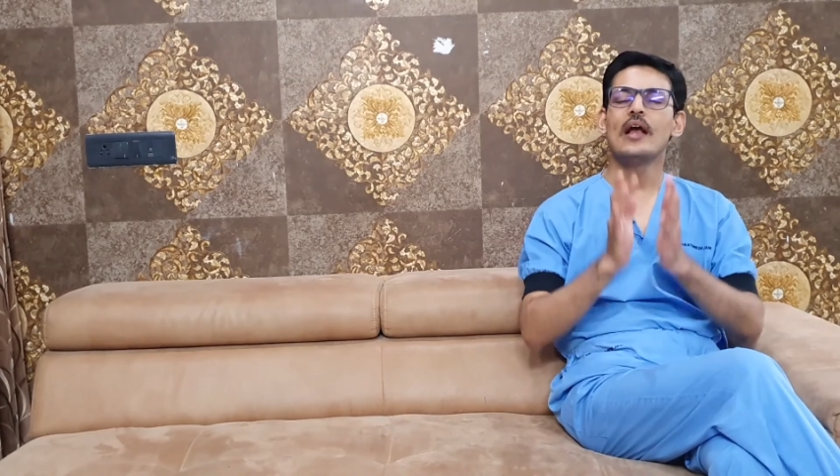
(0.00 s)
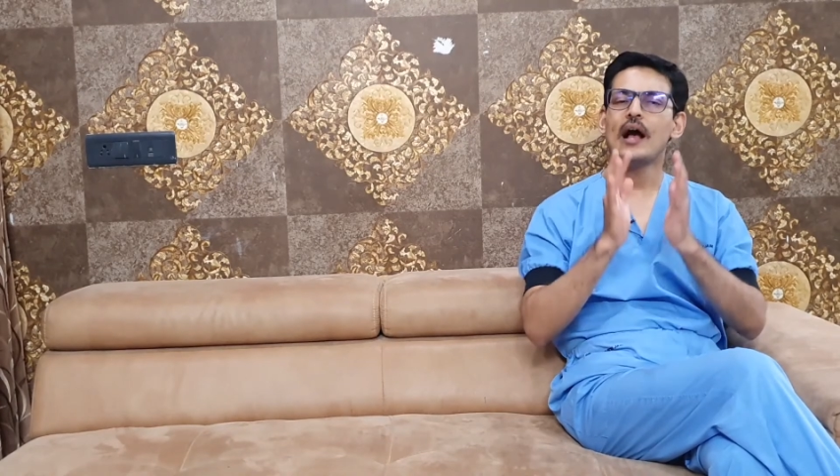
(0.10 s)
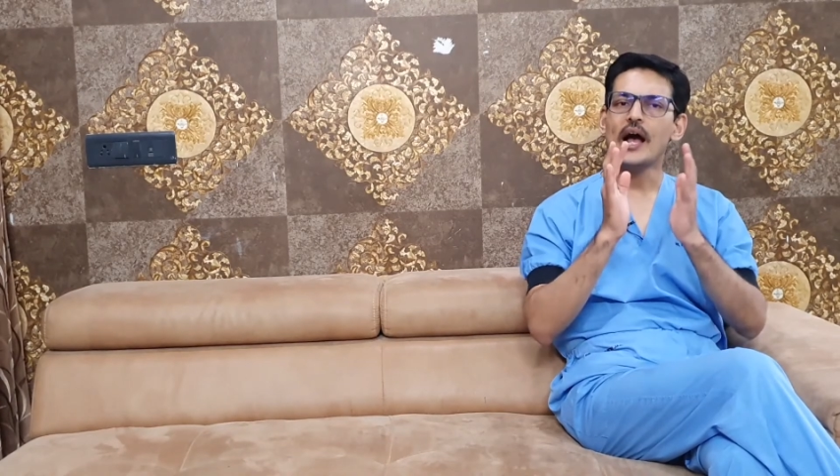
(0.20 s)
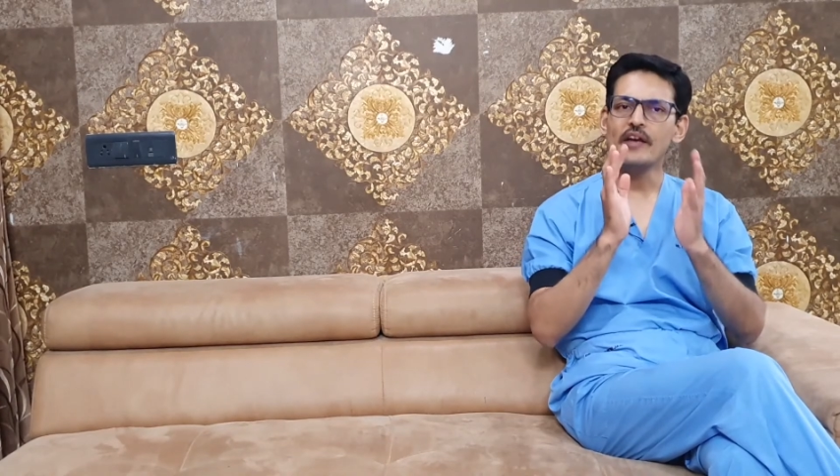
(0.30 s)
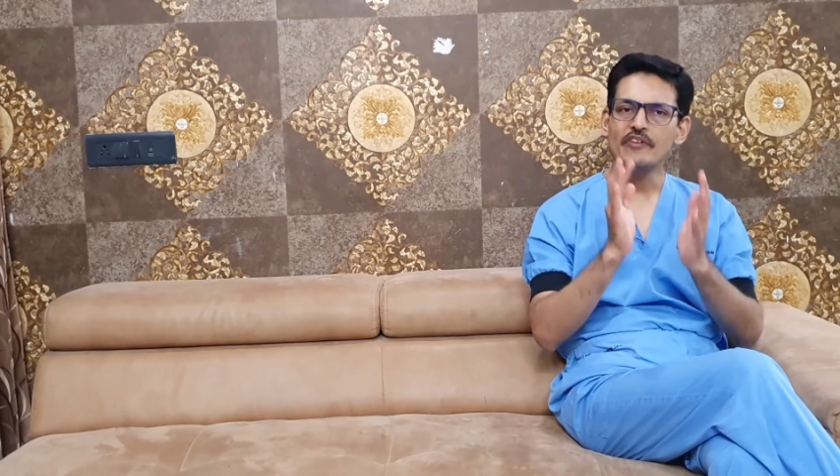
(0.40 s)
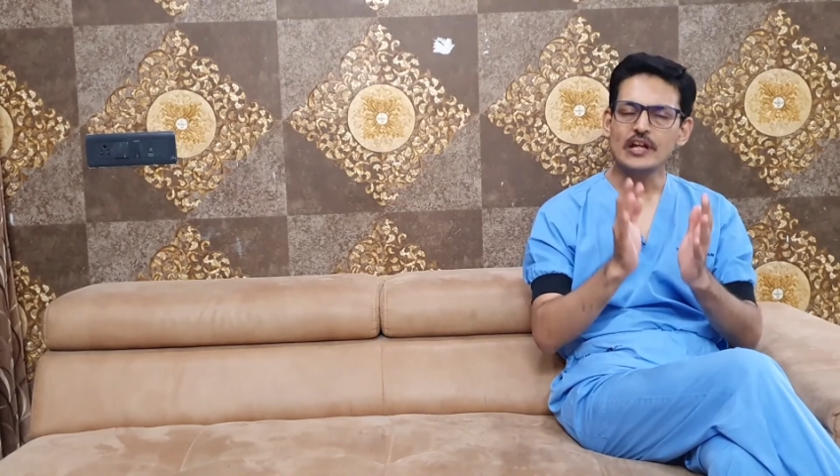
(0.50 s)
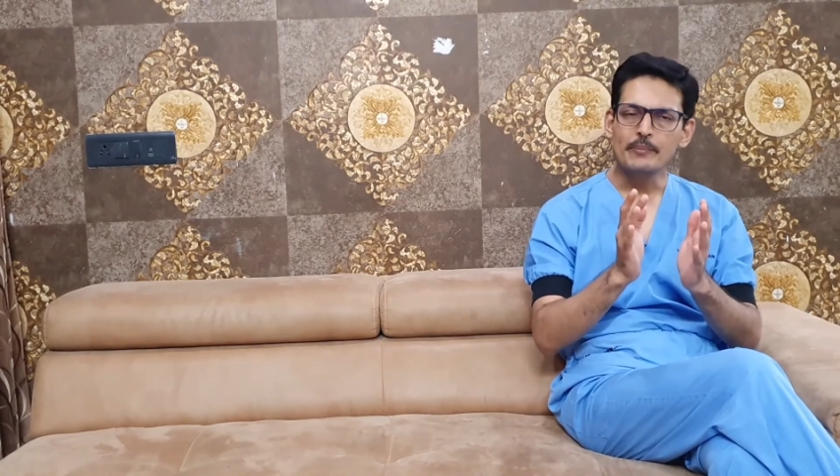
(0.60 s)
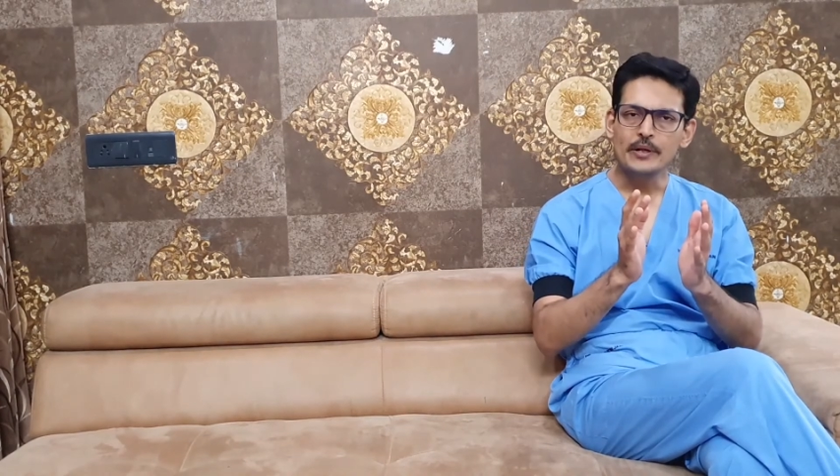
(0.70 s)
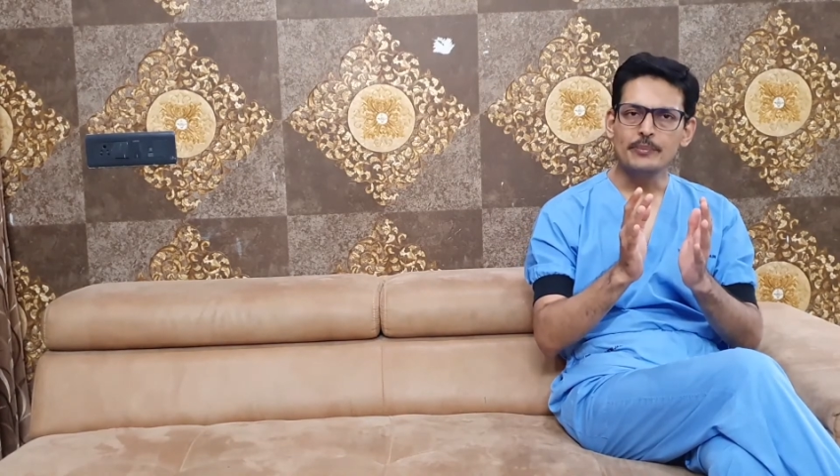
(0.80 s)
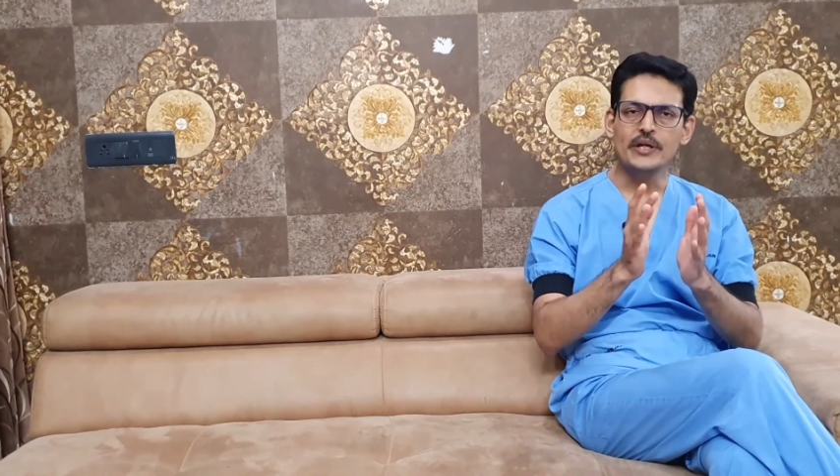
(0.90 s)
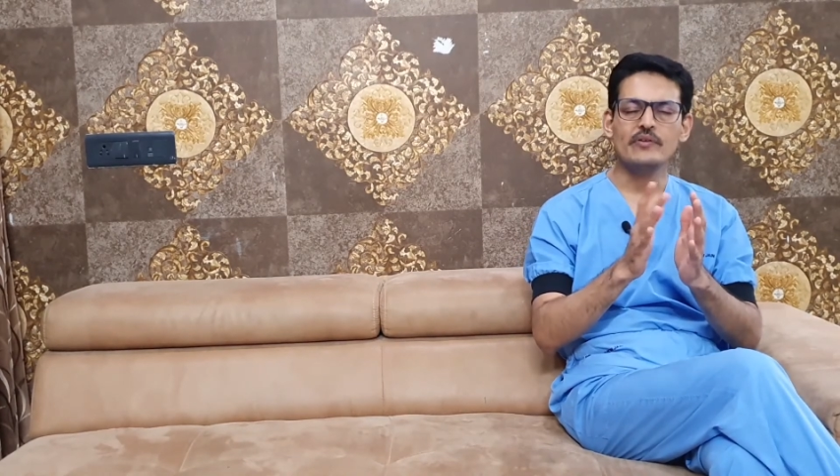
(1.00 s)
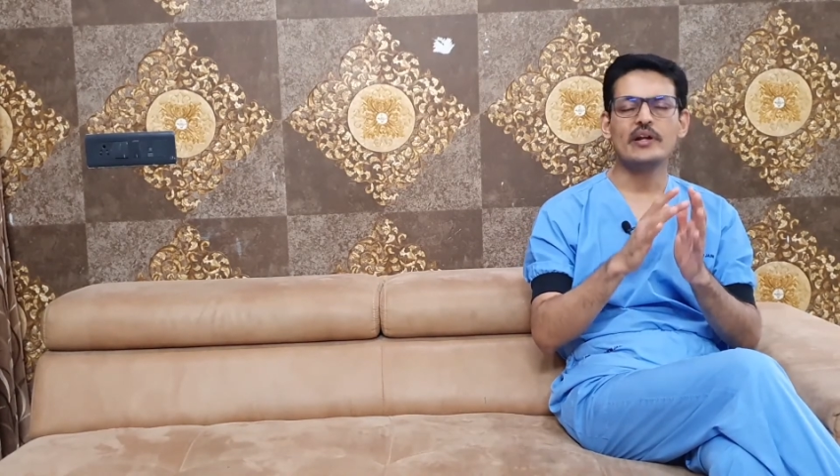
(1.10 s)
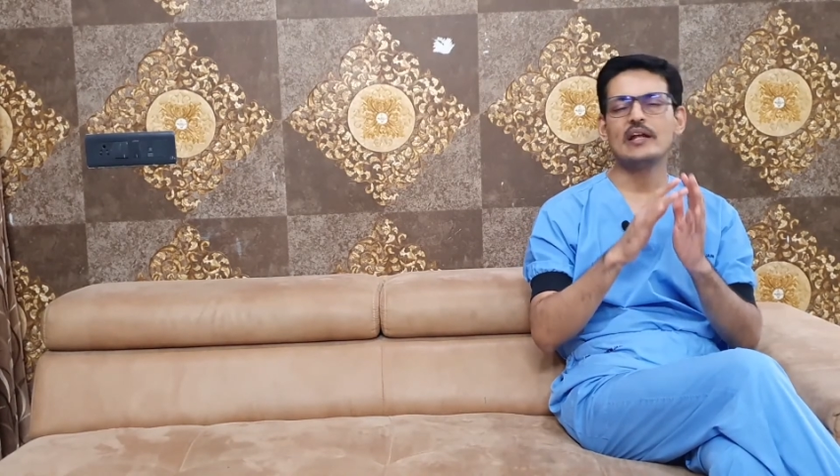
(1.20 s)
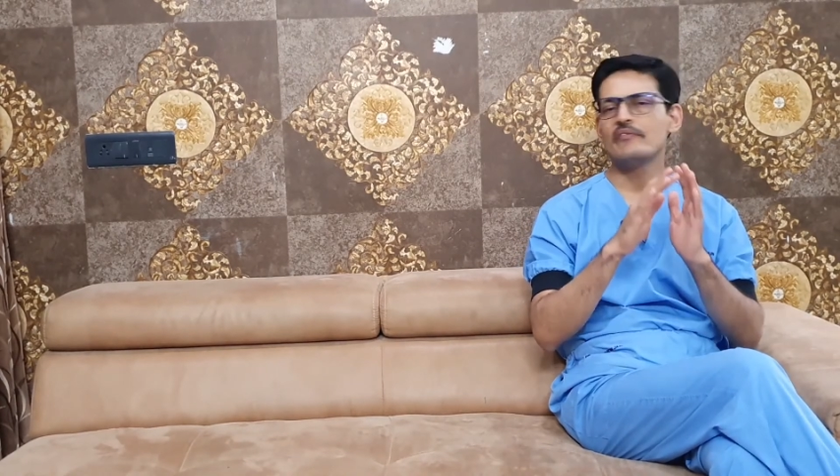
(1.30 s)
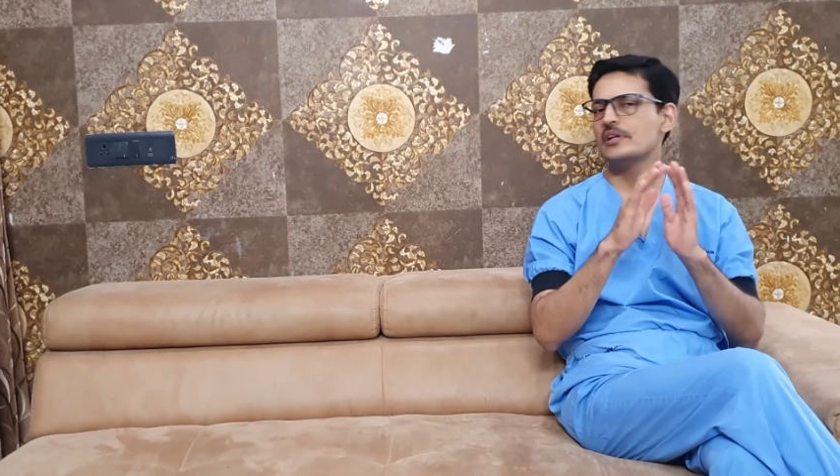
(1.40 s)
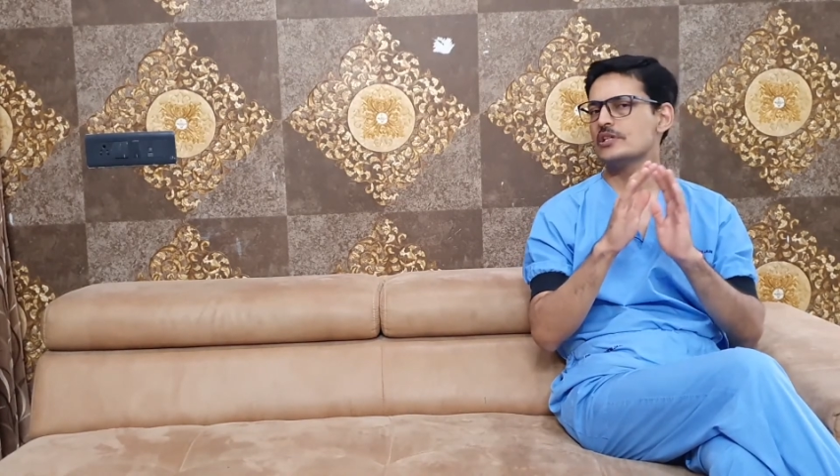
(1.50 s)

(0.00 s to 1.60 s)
high vitamin B12 level